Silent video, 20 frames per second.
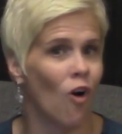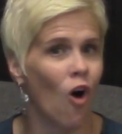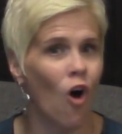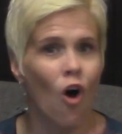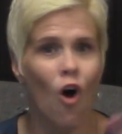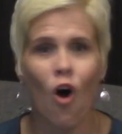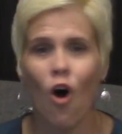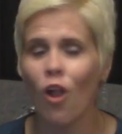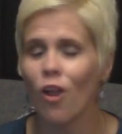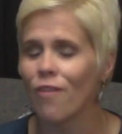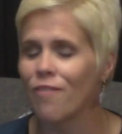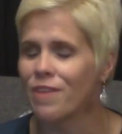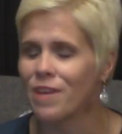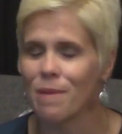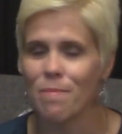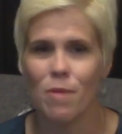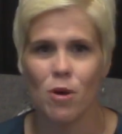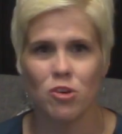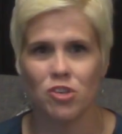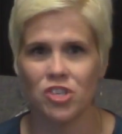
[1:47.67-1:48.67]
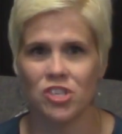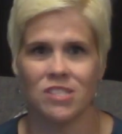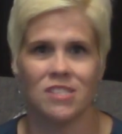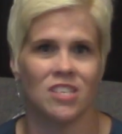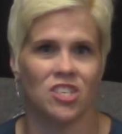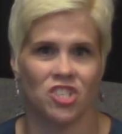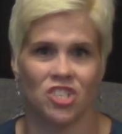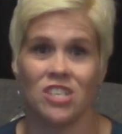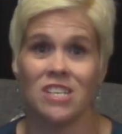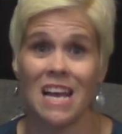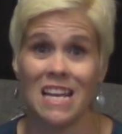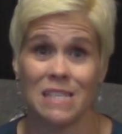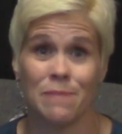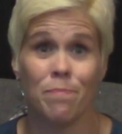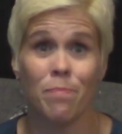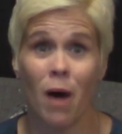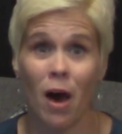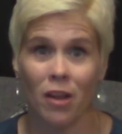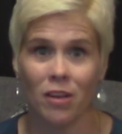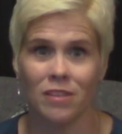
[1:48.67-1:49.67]
all of the emotions that she has
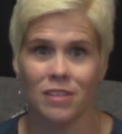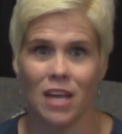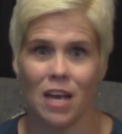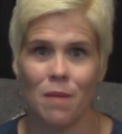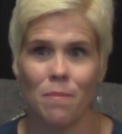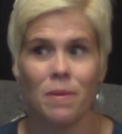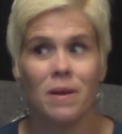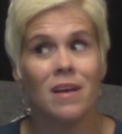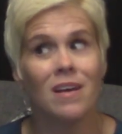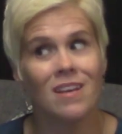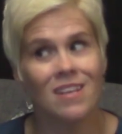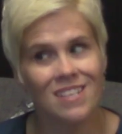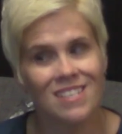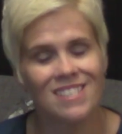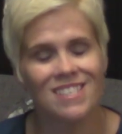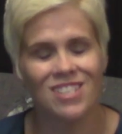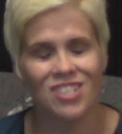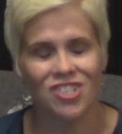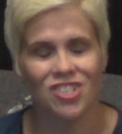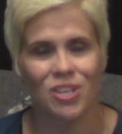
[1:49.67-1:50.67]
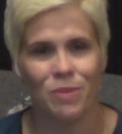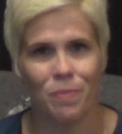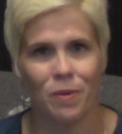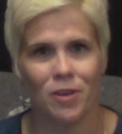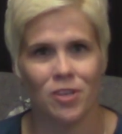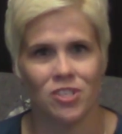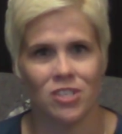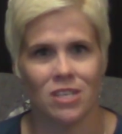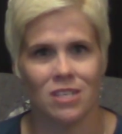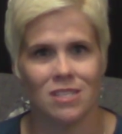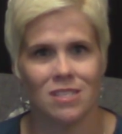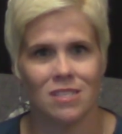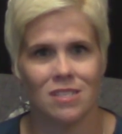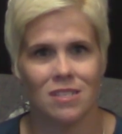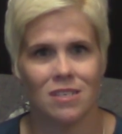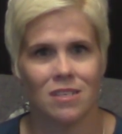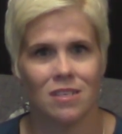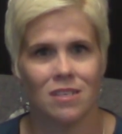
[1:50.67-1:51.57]
bottled up since she purchased.